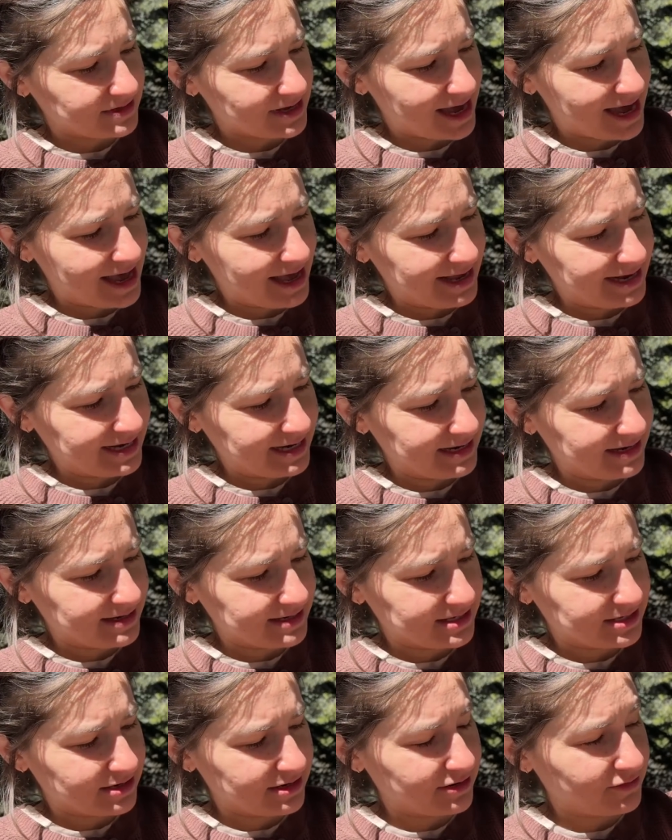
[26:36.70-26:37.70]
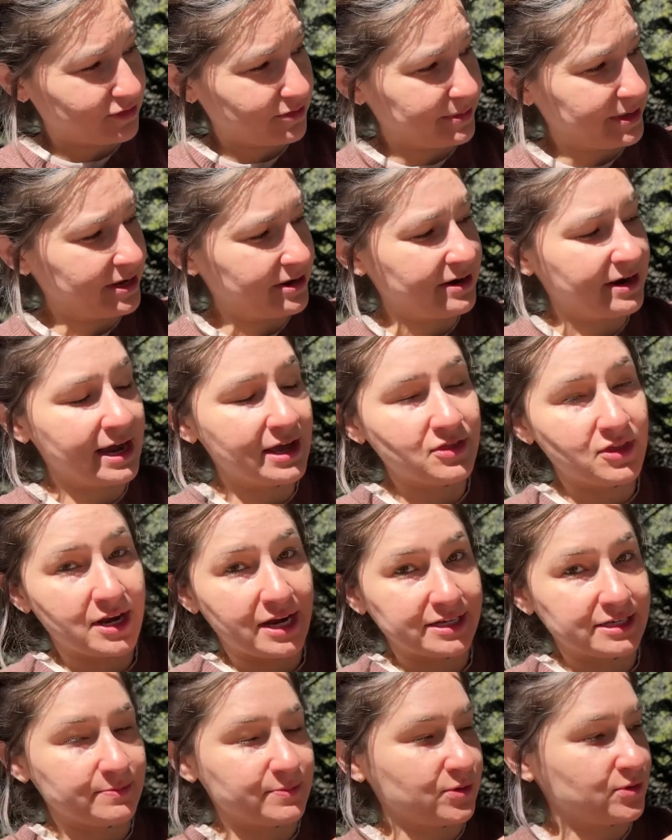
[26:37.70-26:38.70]
I started from here and then
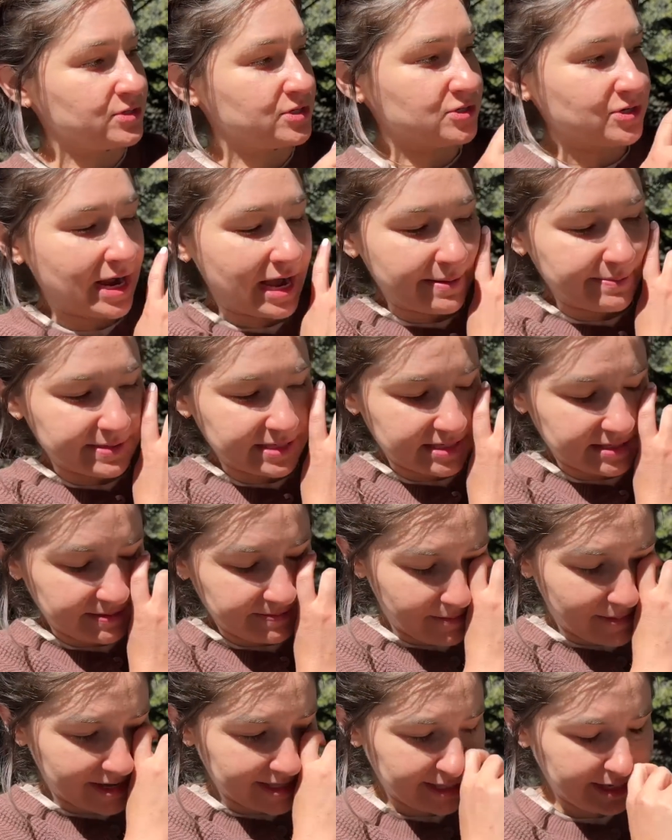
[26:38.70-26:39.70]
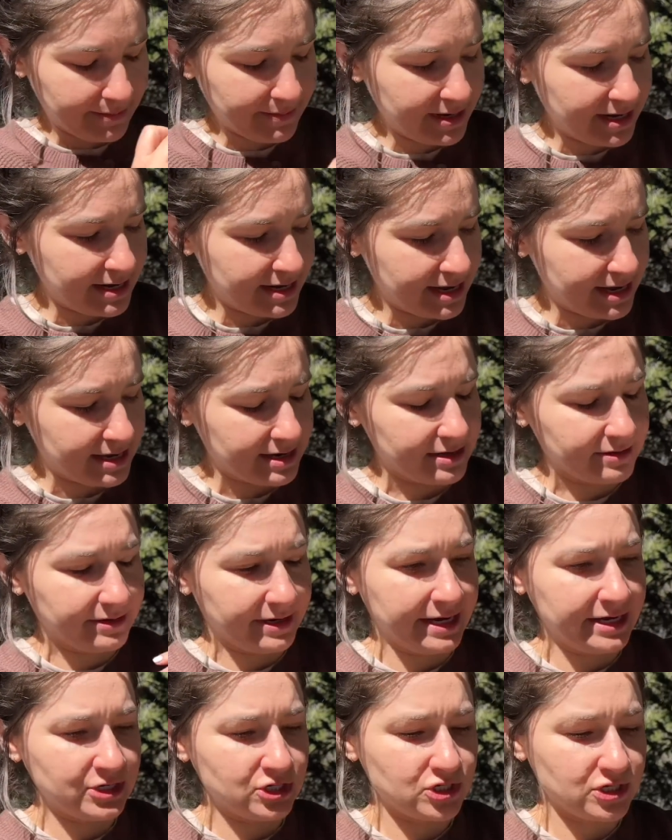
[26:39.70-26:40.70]
I did both straps. I think I'm going to knit another
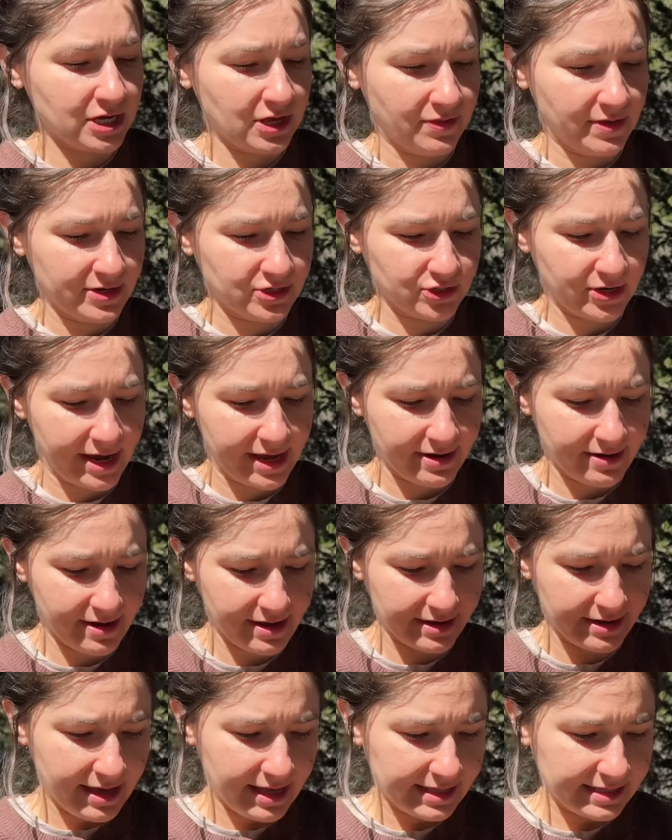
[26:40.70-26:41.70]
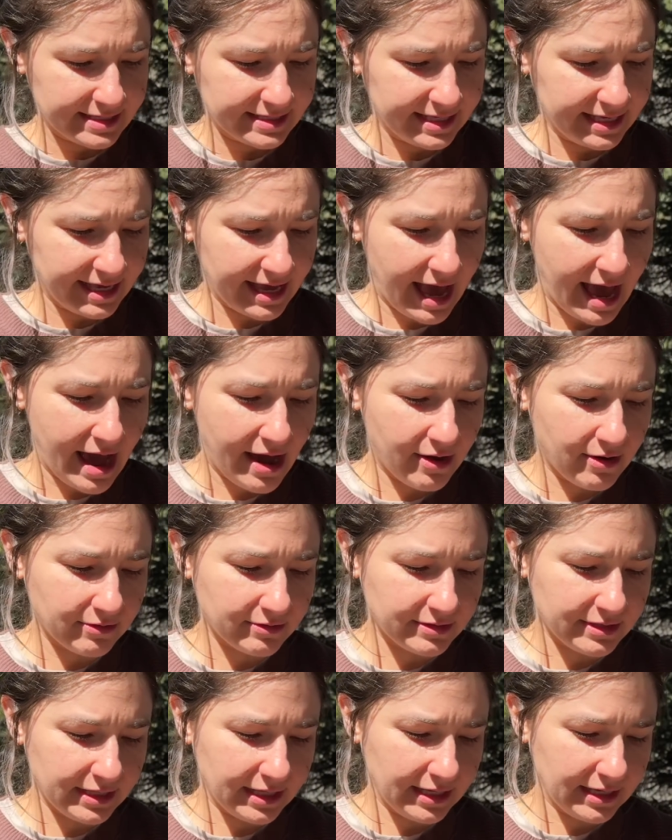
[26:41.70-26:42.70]
inch and then try it on and see how
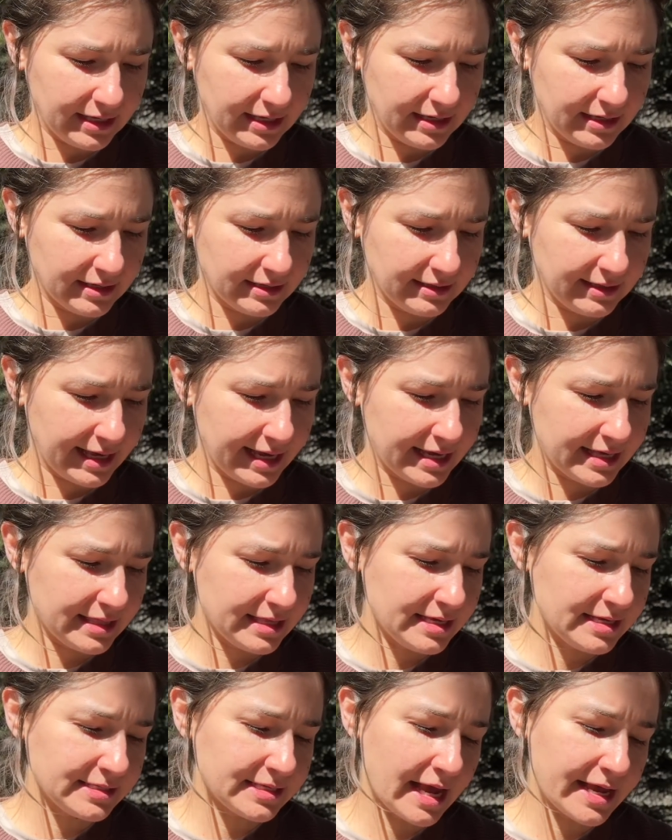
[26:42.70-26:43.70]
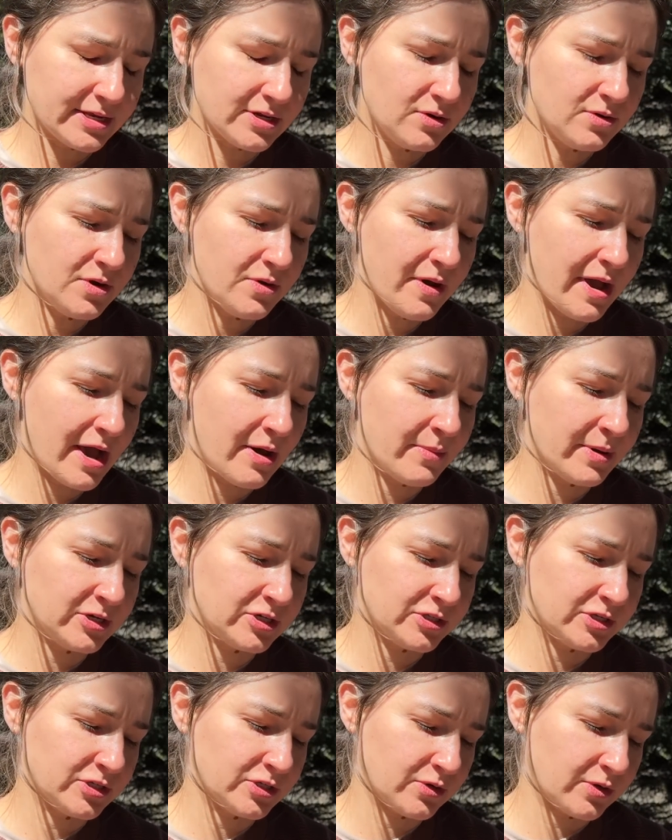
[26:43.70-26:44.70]
the length is. I don't know how
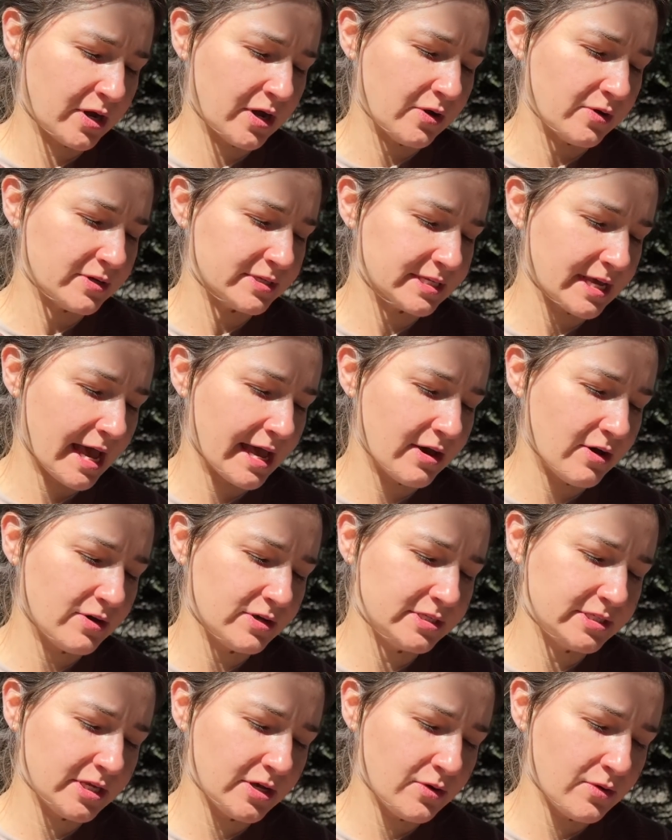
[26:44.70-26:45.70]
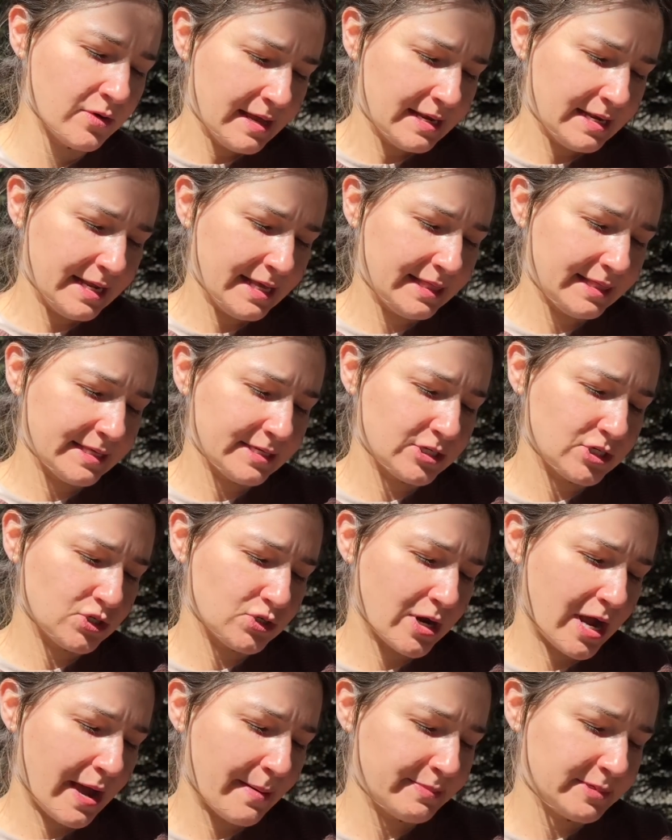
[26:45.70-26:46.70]
much this grows. I also knit the
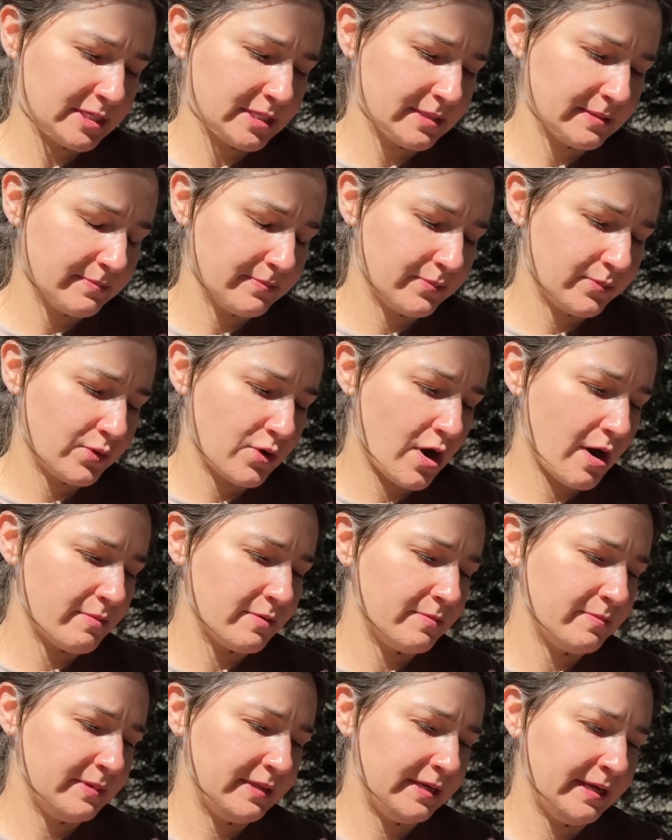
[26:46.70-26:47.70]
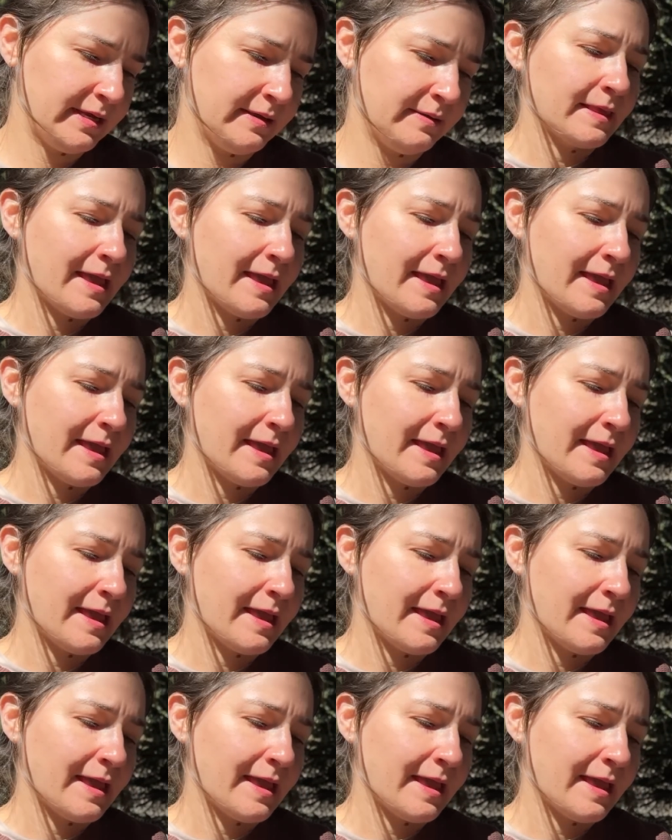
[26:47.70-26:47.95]
straps probably